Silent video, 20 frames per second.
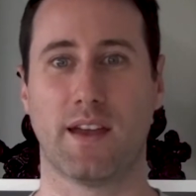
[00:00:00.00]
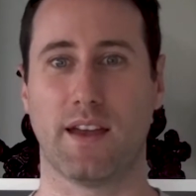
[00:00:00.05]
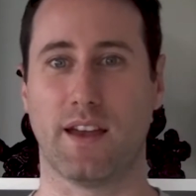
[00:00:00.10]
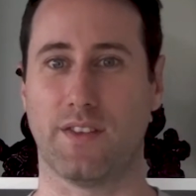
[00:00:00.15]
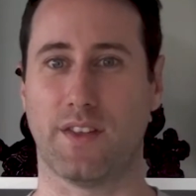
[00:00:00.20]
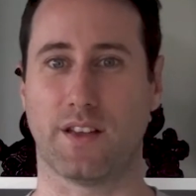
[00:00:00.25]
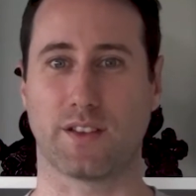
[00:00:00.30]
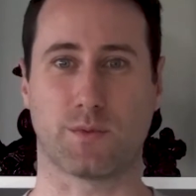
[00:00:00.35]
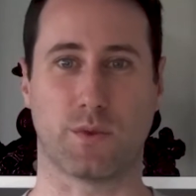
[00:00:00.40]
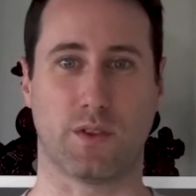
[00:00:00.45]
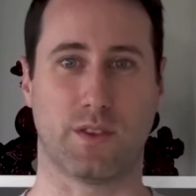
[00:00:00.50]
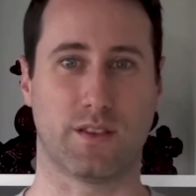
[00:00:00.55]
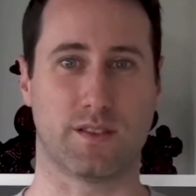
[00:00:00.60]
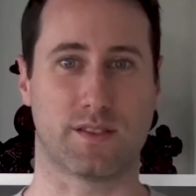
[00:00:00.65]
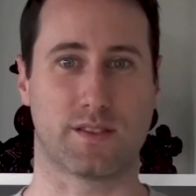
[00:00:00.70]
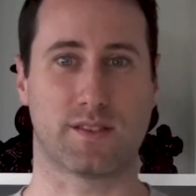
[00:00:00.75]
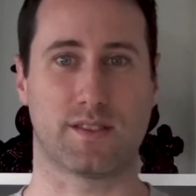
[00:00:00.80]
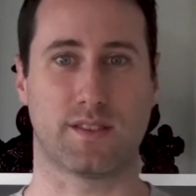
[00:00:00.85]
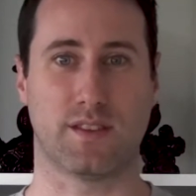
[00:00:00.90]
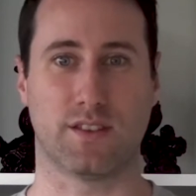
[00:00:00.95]
And that's what
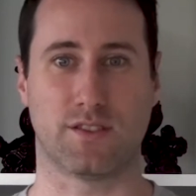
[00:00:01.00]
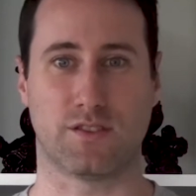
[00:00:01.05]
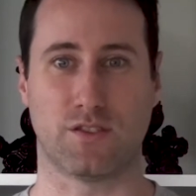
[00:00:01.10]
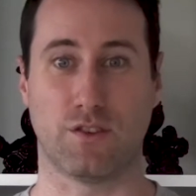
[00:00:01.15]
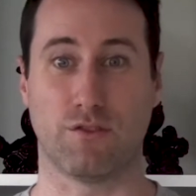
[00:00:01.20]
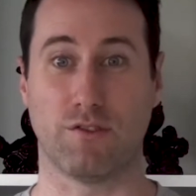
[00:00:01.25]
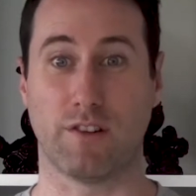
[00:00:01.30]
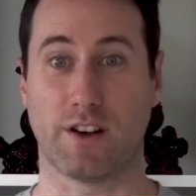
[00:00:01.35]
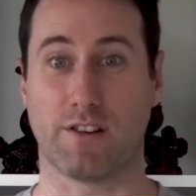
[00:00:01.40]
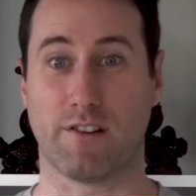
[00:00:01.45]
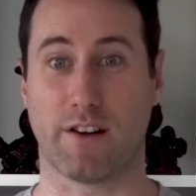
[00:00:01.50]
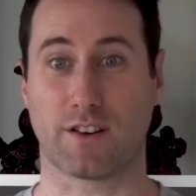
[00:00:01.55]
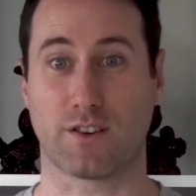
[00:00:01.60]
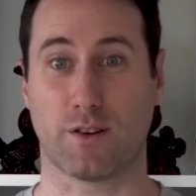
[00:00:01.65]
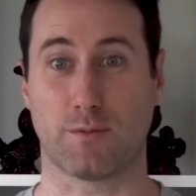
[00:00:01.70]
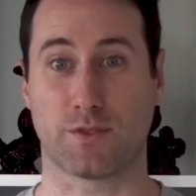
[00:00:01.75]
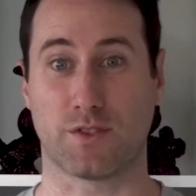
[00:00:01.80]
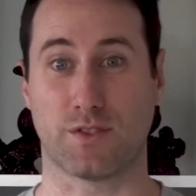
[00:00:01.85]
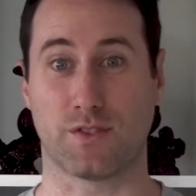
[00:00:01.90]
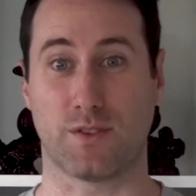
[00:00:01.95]
this new redirect
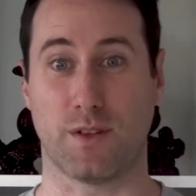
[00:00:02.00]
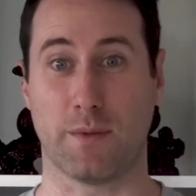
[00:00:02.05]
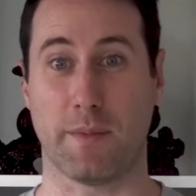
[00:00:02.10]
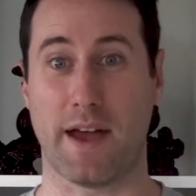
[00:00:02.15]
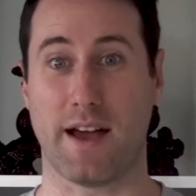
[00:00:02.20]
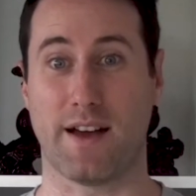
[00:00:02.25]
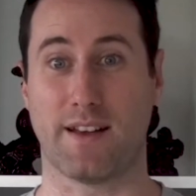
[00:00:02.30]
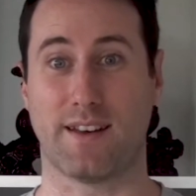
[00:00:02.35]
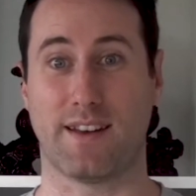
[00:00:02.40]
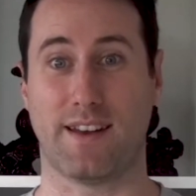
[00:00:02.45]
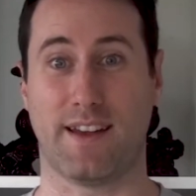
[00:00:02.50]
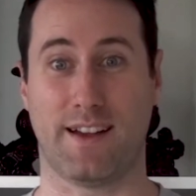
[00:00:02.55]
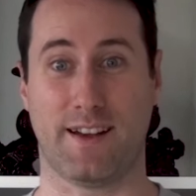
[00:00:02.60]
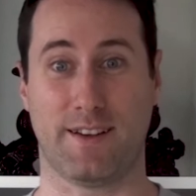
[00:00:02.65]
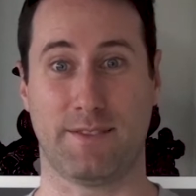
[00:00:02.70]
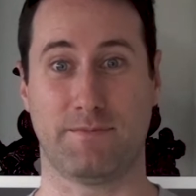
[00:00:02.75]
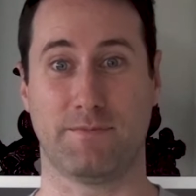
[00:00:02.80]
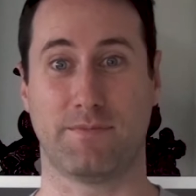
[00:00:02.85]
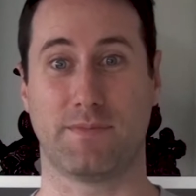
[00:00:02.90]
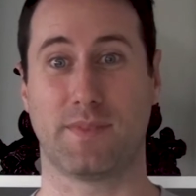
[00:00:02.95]
option is all
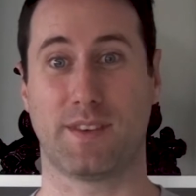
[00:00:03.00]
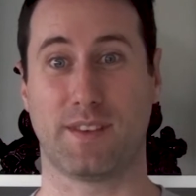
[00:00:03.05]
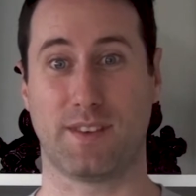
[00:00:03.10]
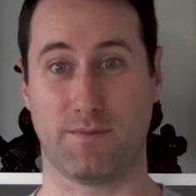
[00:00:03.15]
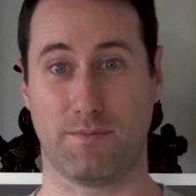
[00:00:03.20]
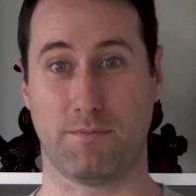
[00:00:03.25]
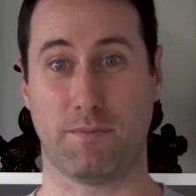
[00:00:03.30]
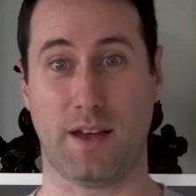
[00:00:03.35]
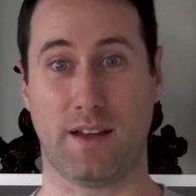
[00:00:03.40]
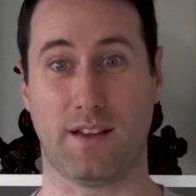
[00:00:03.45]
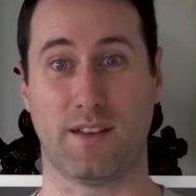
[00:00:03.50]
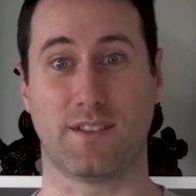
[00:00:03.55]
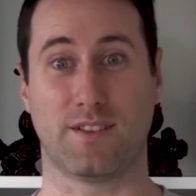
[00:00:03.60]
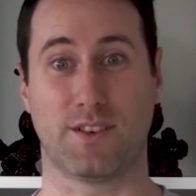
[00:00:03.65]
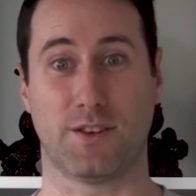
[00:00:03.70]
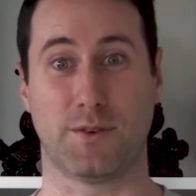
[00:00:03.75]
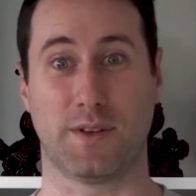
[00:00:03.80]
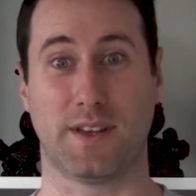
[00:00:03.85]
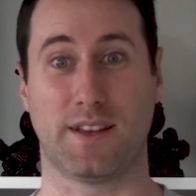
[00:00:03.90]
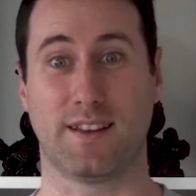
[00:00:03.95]
about
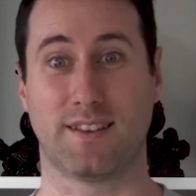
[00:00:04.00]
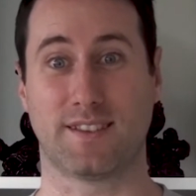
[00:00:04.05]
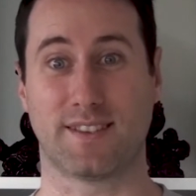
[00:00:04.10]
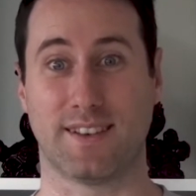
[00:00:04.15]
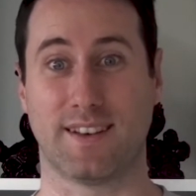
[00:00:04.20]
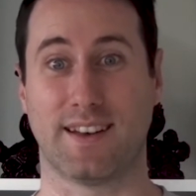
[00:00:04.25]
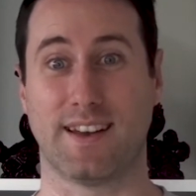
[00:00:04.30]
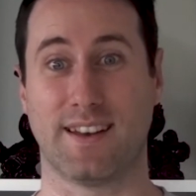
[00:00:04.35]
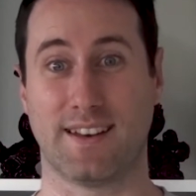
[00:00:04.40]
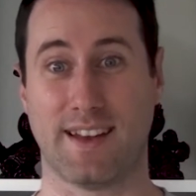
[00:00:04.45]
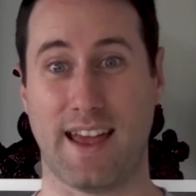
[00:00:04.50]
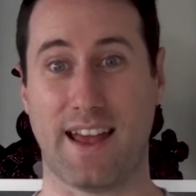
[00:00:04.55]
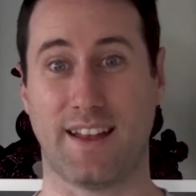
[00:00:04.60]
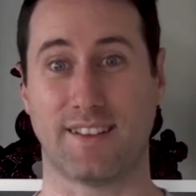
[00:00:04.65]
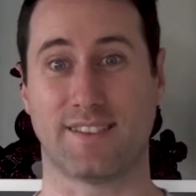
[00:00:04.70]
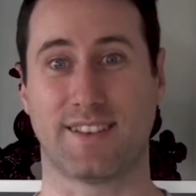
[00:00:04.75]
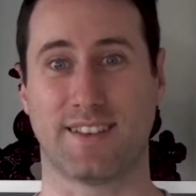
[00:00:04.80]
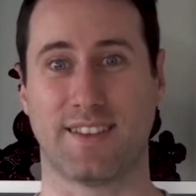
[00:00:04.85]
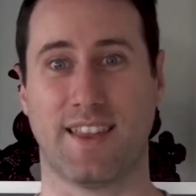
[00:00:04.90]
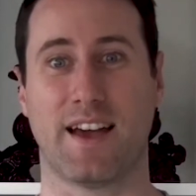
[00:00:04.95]
doing. It's
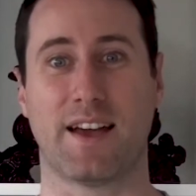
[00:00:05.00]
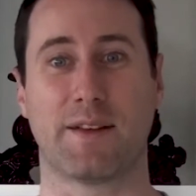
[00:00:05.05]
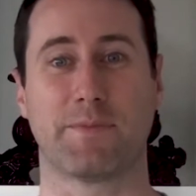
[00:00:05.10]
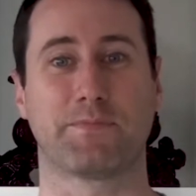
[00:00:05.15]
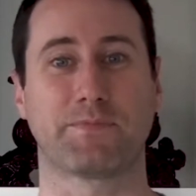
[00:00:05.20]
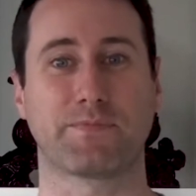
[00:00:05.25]
enhancing that.